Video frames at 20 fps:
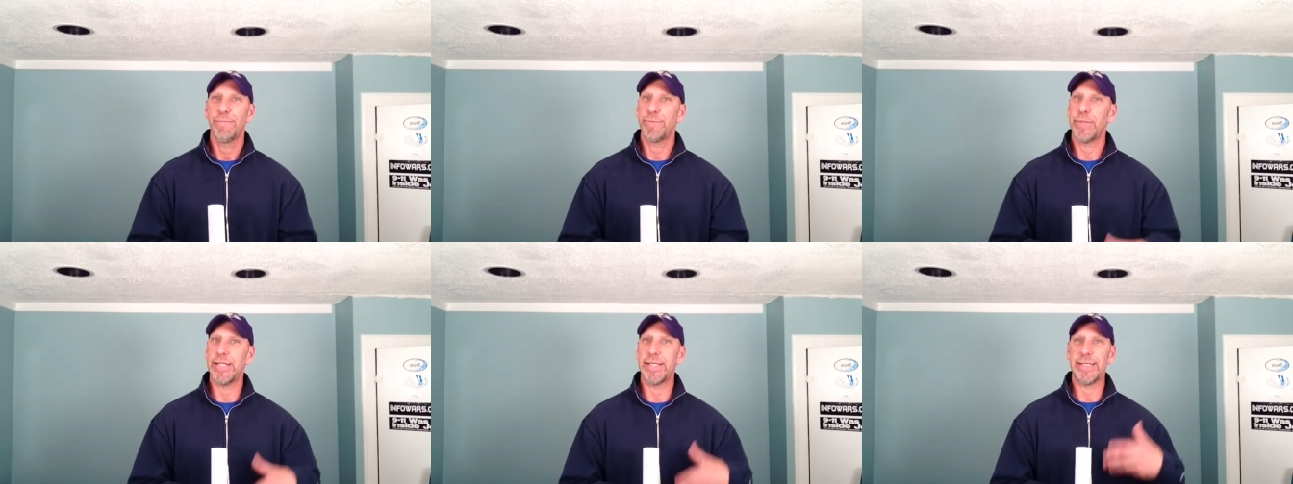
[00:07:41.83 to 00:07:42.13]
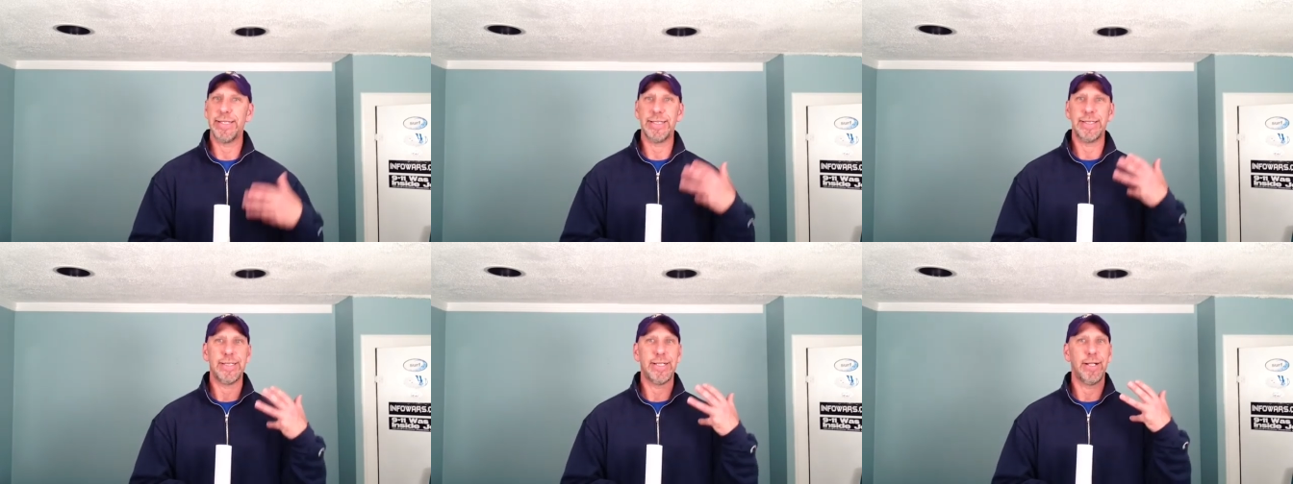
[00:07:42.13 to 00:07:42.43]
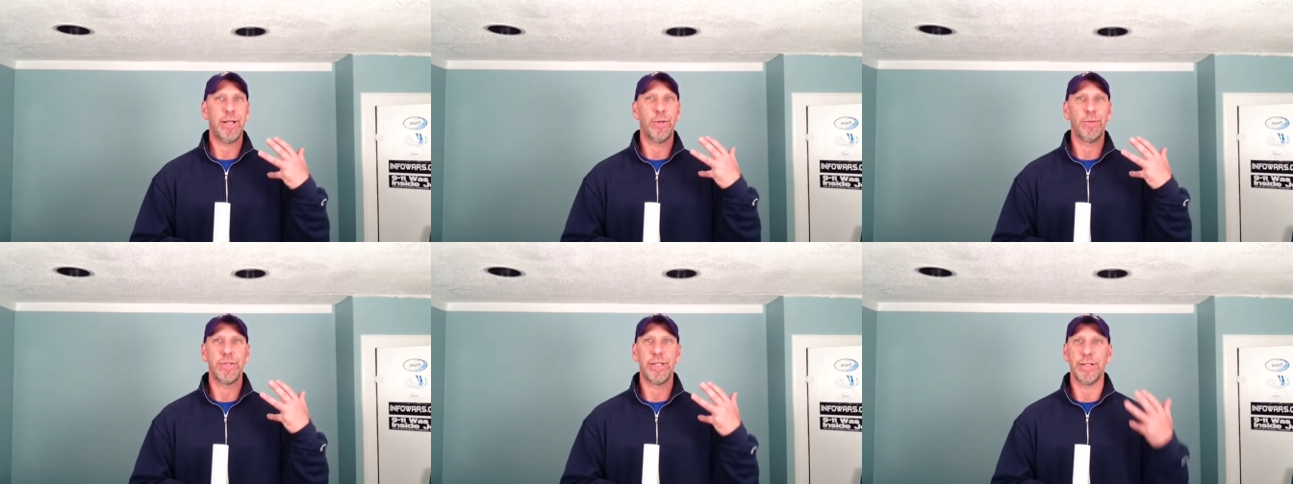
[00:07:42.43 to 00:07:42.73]

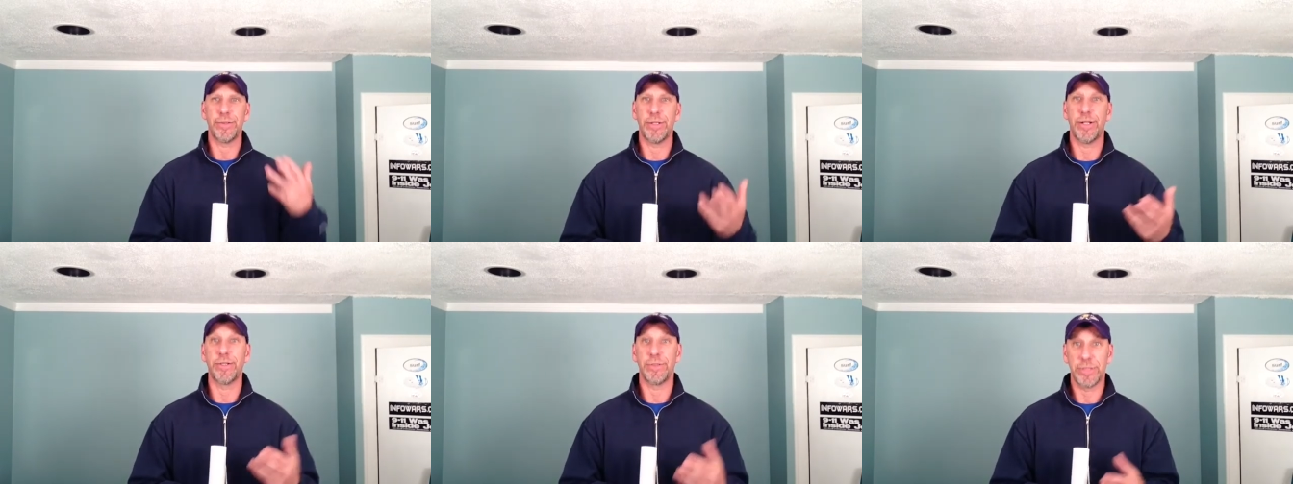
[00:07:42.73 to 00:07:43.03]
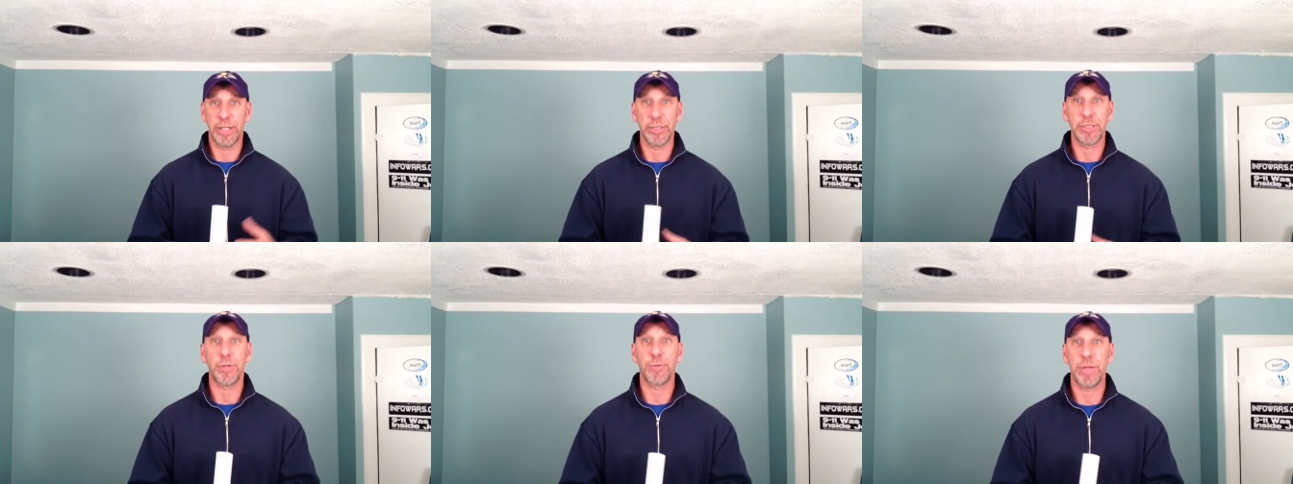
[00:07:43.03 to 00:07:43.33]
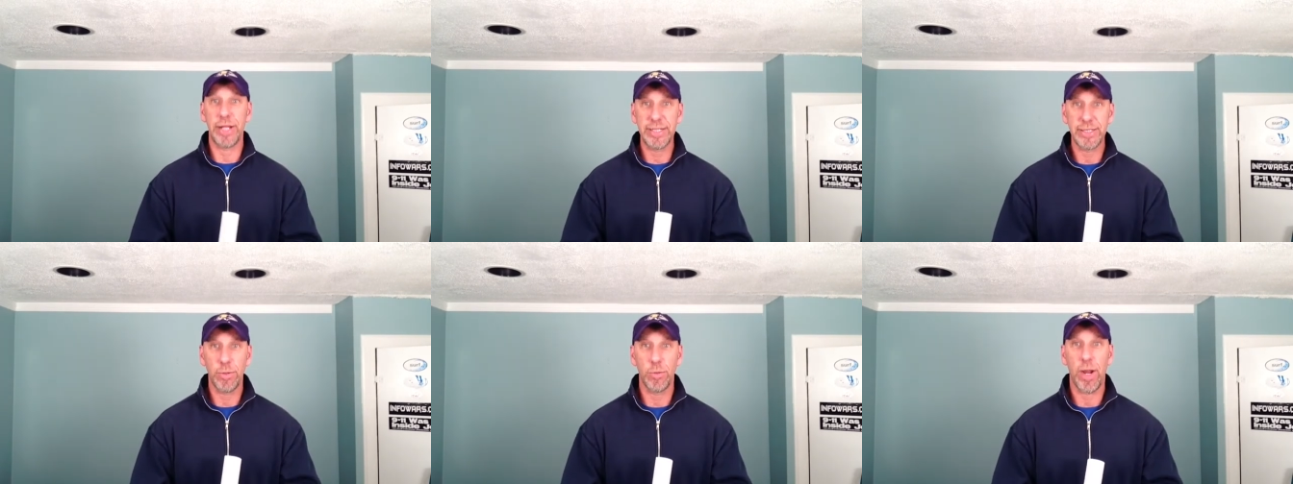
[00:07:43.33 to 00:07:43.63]
There's a
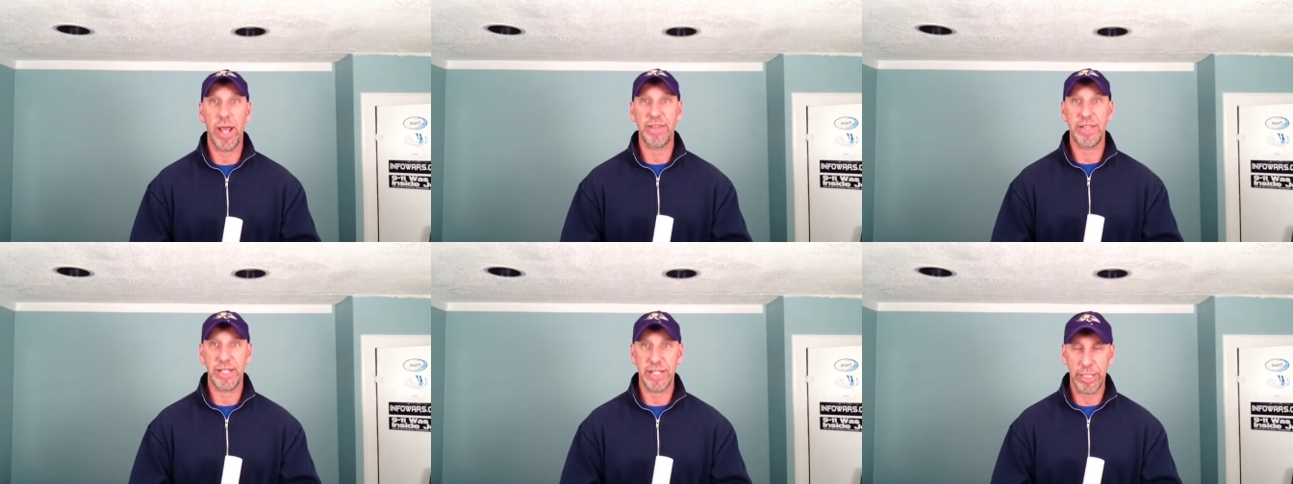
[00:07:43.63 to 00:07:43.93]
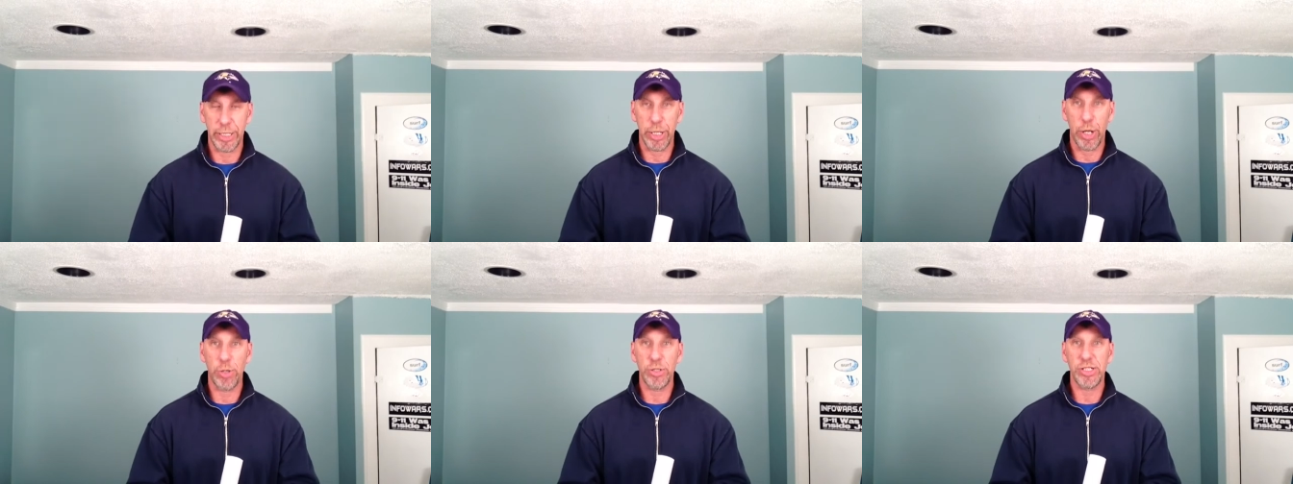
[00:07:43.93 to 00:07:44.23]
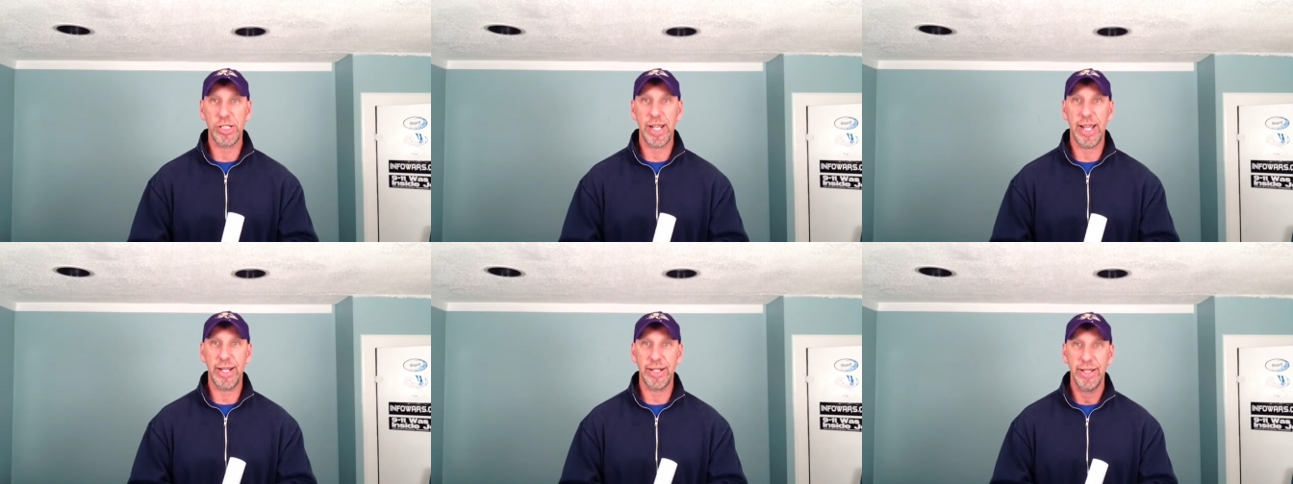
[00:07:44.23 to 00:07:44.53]
reason why they
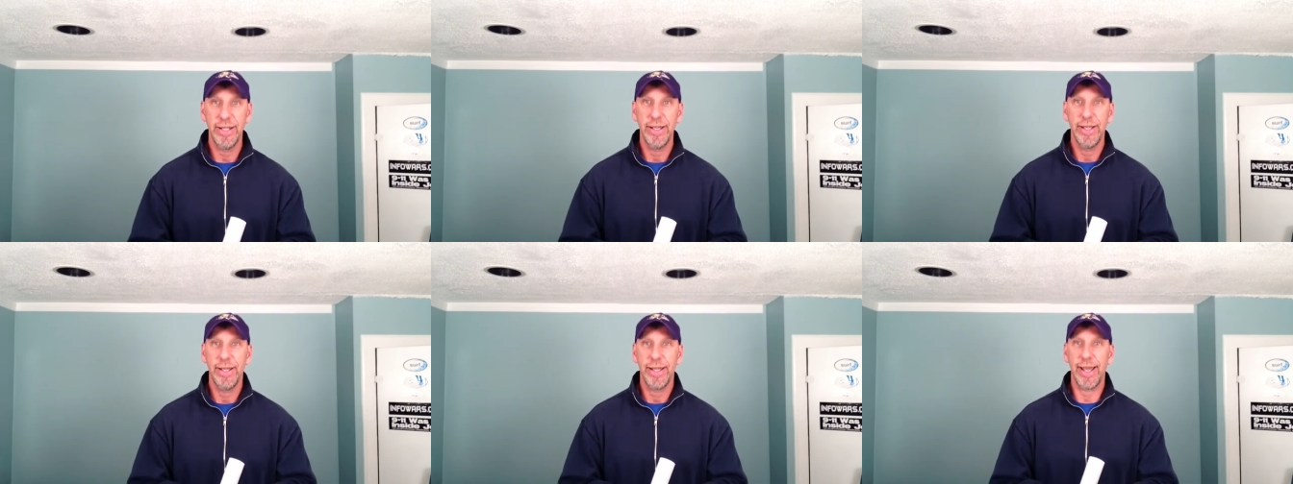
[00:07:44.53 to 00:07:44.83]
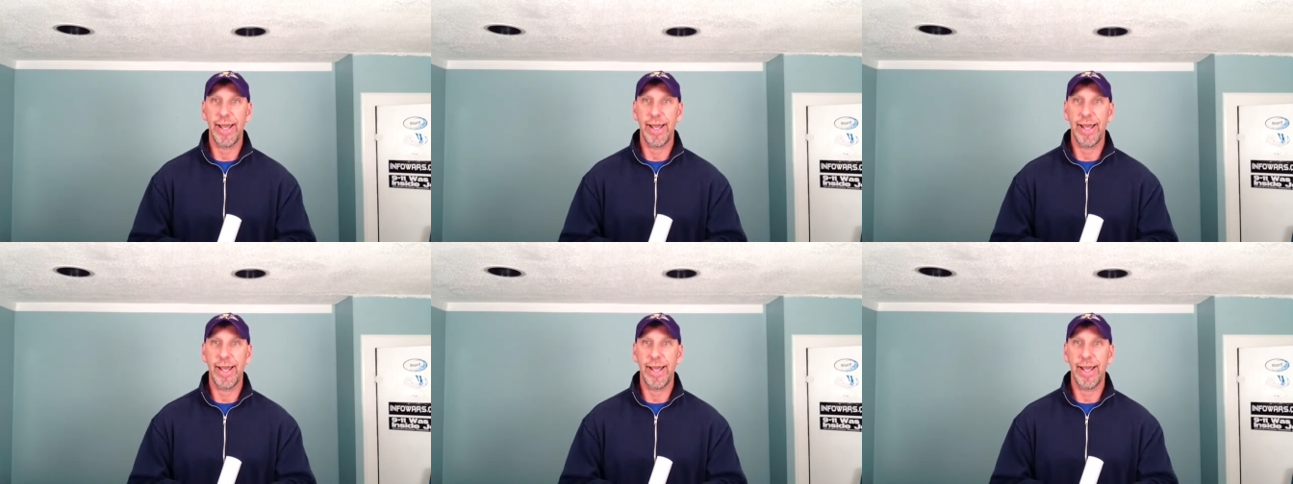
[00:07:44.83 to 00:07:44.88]
negotiate.